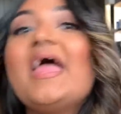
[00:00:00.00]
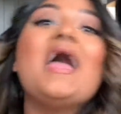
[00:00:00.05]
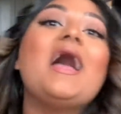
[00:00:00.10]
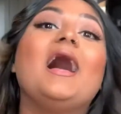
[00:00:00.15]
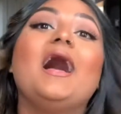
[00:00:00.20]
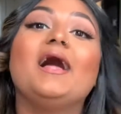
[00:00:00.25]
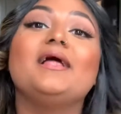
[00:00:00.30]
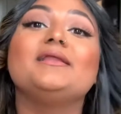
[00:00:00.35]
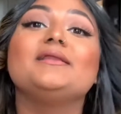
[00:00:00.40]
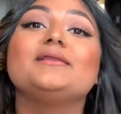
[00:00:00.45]

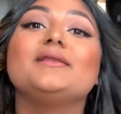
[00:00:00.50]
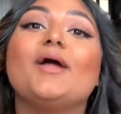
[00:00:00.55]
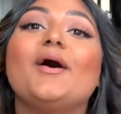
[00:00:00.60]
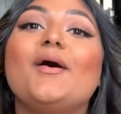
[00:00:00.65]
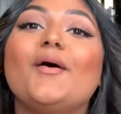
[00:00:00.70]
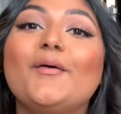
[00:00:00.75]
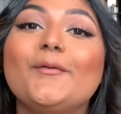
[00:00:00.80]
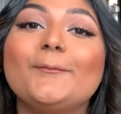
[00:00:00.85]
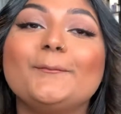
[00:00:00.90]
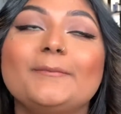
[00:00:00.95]

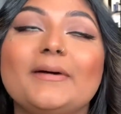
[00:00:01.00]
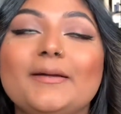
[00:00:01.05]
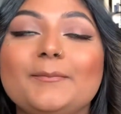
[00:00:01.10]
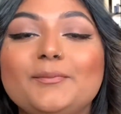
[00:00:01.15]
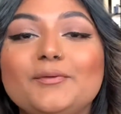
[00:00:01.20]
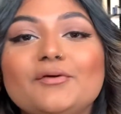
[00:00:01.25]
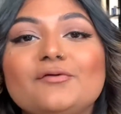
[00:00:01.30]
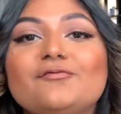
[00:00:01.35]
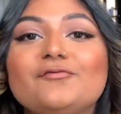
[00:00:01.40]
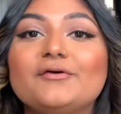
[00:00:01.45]
Hello, my
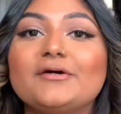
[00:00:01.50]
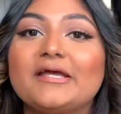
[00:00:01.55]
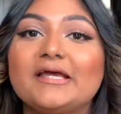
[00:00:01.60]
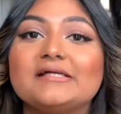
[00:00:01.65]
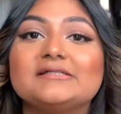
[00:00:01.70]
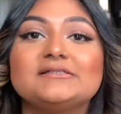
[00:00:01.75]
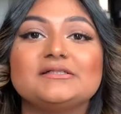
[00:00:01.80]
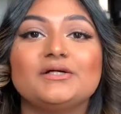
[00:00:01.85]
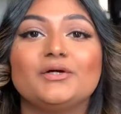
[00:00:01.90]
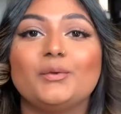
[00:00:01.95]
beautiful
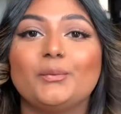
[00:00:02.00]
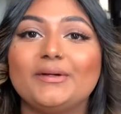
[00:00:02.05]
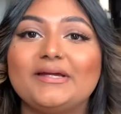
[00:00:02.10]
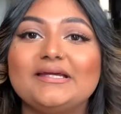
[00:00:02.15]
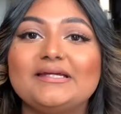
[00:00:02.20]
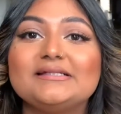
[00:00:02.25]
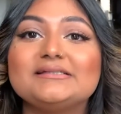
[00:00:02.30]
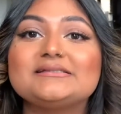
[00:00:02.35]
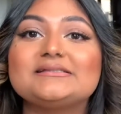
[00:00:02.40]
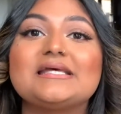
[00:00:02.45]
kings and
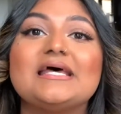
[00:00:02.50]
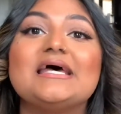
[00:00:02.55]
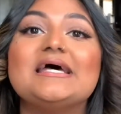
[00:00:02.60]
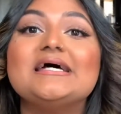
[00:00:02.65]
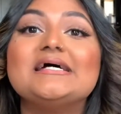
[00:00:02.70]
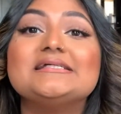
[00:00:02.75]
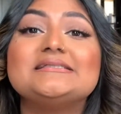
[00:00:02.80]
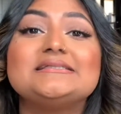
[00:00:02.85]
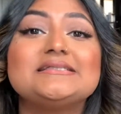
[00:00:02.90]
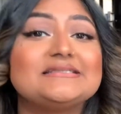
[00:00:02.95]
queens.
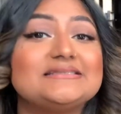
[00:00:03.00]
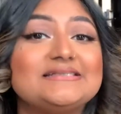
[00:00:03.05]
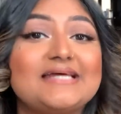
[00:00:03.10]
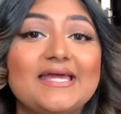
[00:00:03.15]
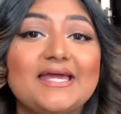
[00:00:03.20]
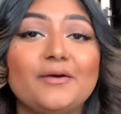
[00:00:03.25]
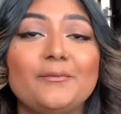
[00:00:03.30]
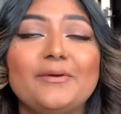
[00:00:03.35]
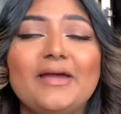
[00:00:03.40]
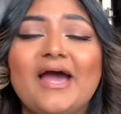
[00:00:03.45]

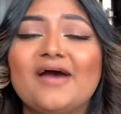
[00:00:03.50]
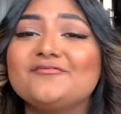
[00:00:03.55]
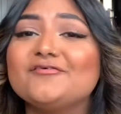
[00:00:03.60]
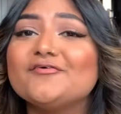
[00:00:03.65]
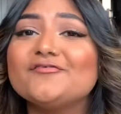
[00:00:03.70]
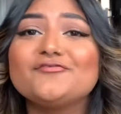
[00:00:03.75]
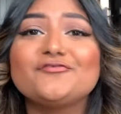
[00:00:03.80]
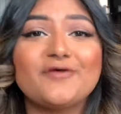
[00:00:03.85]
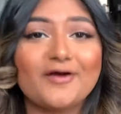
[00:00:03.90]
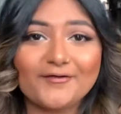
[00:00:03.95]
Today we have
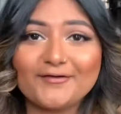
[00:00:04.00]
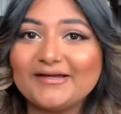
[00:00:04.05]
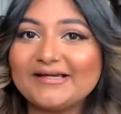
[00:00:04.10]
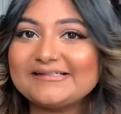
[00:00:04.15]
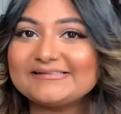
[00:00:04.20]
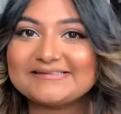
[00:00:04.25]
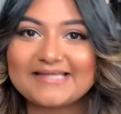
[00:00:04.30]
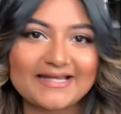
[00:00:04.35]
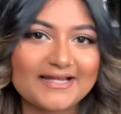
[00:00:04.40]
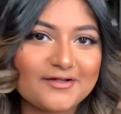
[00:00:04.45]
a very
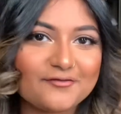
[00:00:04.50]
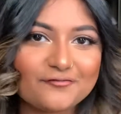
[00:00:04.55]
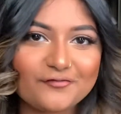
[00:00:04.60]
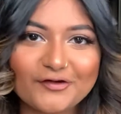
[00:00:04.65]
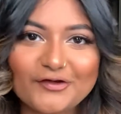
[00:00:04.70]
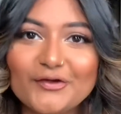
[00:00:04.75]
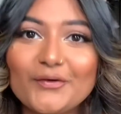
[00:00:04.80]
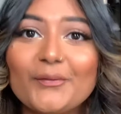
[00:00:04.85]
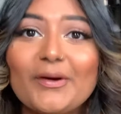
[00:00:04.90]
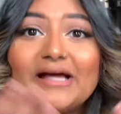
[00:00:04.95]
exciting
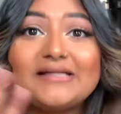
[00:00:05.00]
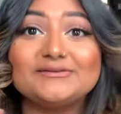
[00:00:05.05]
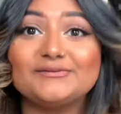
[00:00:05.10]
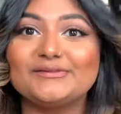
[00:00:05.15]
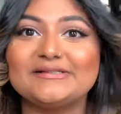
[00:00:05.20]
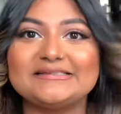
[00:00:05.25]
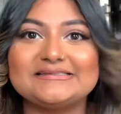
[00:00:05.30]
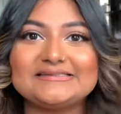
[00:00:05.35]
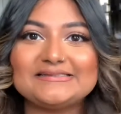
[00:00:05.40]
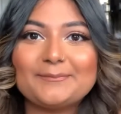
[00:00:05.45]
video. As you
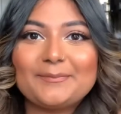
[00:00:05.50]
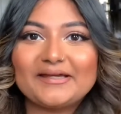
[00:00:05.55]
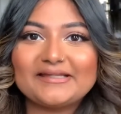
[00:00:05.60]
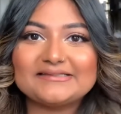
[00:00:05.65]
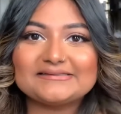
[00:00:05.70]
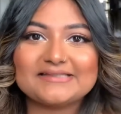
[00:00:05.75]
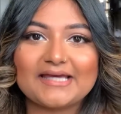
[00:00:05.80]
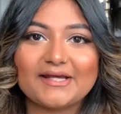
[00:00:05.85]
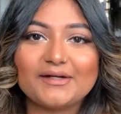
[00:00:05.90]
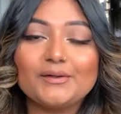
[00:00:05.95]
can see by
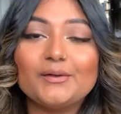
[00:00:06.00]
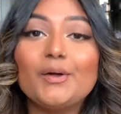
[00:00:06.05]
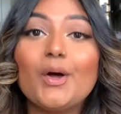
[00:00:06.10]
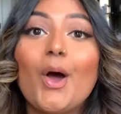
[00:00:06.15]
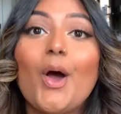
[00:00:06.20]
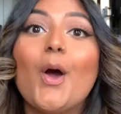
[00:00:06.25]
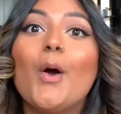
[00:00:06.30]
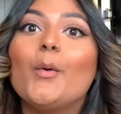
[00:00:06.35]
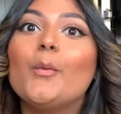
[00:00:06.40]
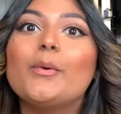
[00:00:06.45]
the title,
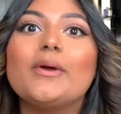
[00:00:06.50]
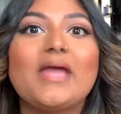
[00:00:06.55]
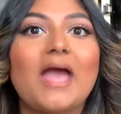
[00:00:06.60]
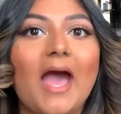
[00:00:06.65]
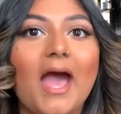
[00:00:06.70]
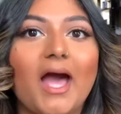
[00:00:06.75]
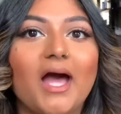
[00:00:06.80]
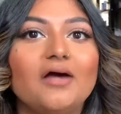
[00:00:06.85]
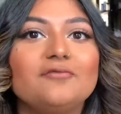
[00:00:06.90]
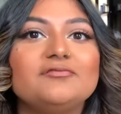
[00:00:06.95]
we
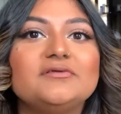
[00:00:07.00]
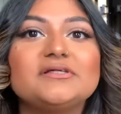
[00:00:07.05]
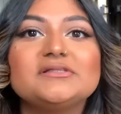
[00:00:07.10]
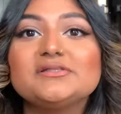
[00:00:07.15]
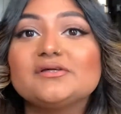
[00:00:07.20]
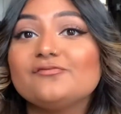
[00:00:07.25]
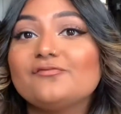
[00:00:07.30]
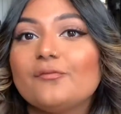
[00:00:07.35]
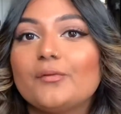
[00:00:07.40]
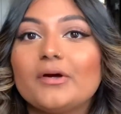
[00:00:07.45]
have the
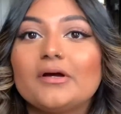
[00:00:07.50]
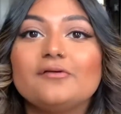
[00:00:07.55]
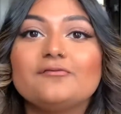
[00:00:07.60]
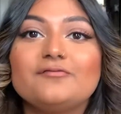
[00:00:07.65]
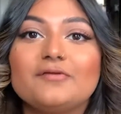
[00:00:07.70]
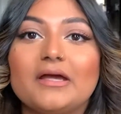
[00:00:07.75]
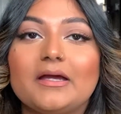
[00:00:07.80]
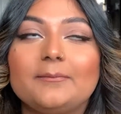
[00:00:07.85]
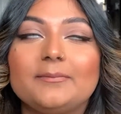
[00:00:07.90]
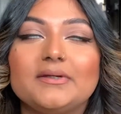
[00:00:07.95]
Sephora
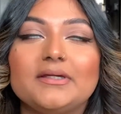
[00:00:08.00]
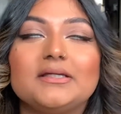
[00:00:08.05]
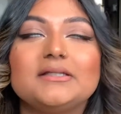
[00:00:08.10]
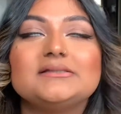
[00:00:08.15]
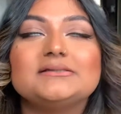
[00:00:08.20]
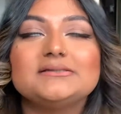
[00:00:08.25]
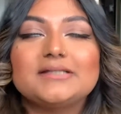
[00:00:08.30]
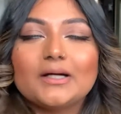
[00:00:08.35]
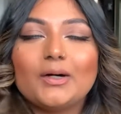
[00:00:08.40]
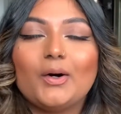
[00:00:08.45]
VIB
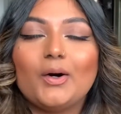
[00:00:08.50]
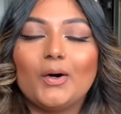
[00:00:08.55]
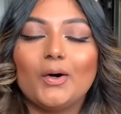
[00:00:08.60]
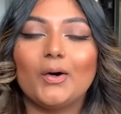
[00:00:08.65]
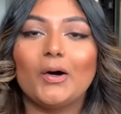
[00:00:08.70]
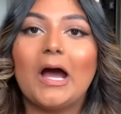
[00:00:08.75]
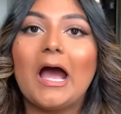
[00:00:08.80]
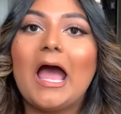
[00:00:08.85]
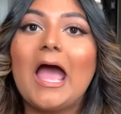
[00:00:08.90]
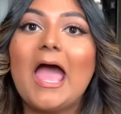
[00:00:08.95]
sale
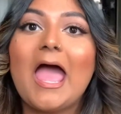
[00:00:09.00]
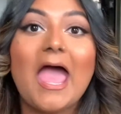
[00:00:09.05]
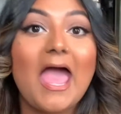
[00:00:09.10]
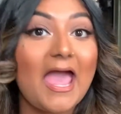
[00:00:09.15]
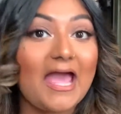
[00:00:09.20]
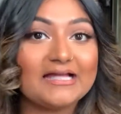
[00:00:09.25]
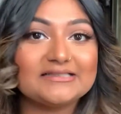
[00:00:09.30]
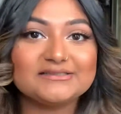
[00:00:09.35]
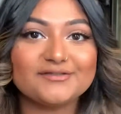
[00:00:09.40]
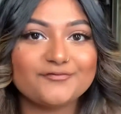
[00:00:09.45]
haul.
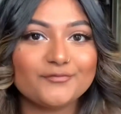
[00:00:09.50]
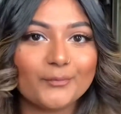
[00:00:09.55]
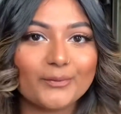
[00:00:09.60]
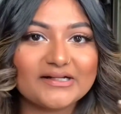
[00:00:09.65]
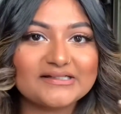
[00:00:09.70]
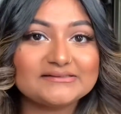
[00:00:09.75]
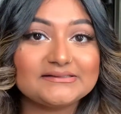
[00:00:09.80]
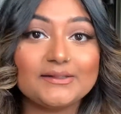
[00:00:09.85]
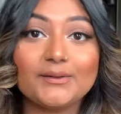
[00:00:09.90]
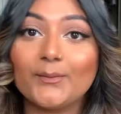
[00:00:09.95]
And if you
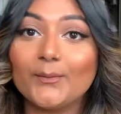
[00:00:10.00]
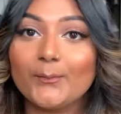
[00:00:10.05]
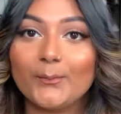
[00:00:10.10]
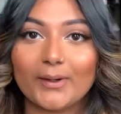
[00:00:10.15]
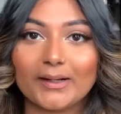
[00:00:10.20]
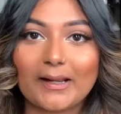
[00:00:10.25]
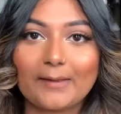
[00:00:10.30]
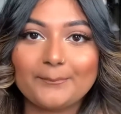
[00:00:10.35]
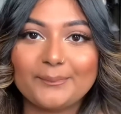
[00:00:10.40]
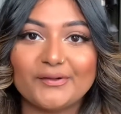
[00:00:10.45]
want to see
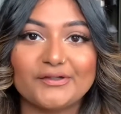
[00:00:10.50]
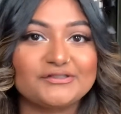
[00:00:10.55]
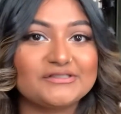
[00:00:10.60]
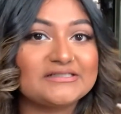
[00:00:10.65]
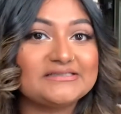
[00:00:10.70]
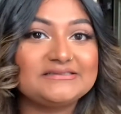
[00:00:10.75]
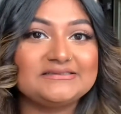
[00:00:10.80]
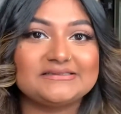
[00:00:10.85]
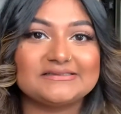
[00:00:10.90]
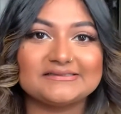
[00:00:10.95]
what I
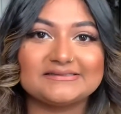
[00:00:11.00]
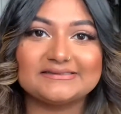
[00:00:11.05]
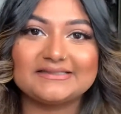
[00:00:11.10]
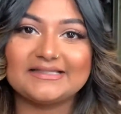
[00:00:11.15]
purchased, just